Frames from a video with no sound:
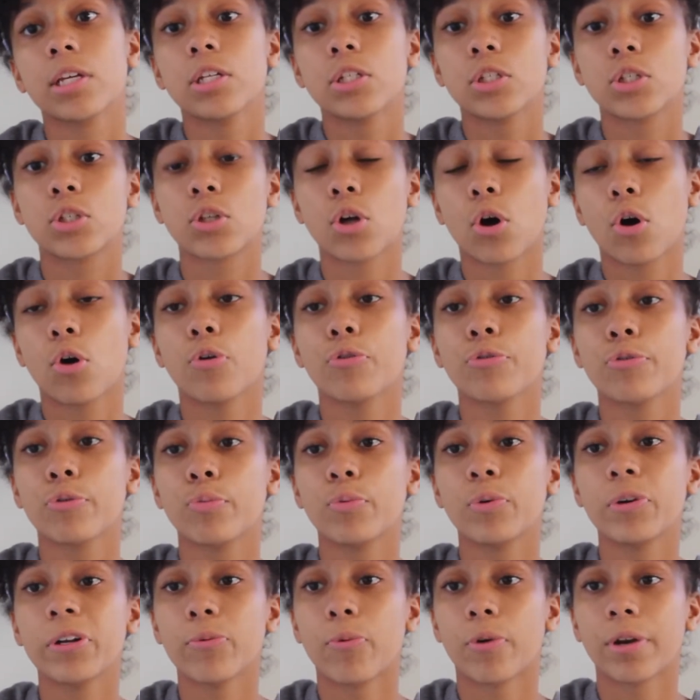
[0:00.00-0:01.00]
So you
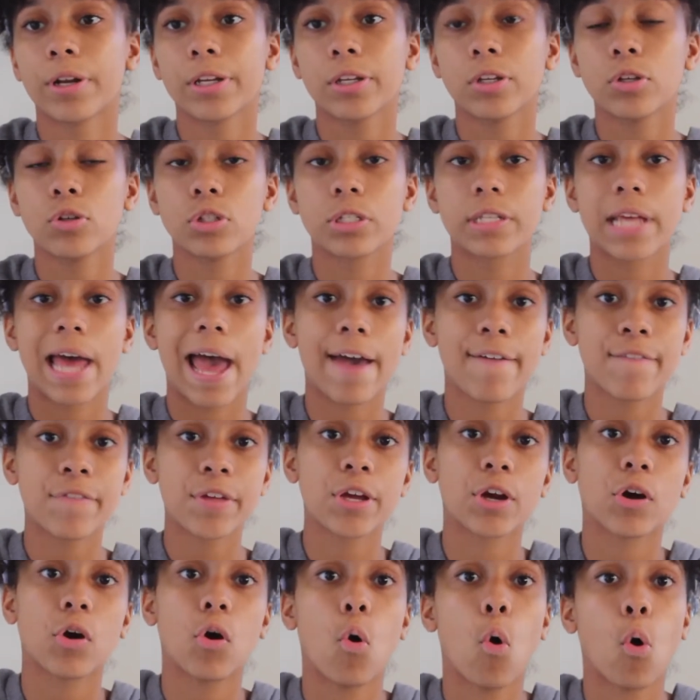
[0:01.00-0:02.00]
would want to use
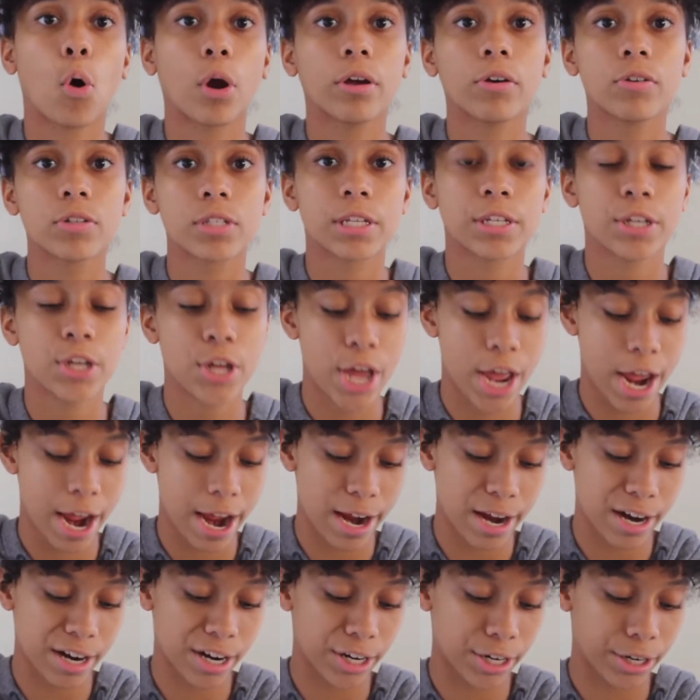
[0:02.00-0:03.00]
heavier oils in your
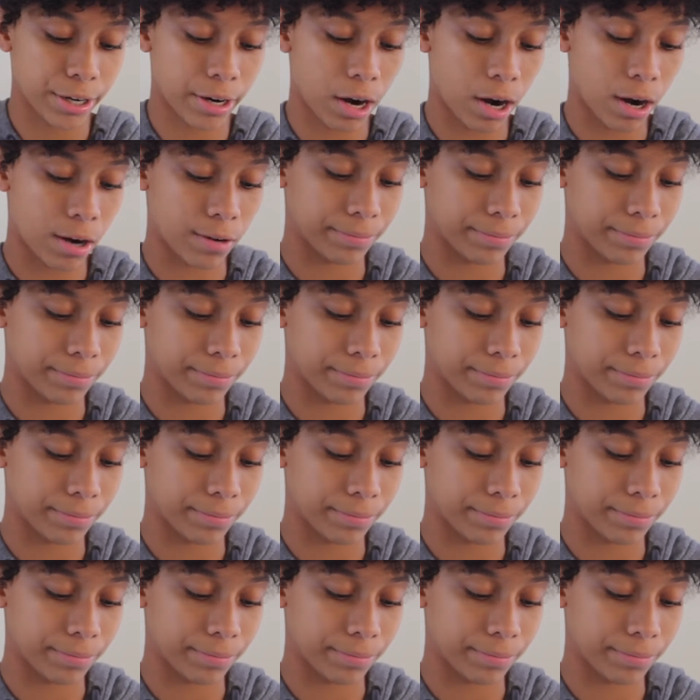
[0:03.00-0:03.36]
hair,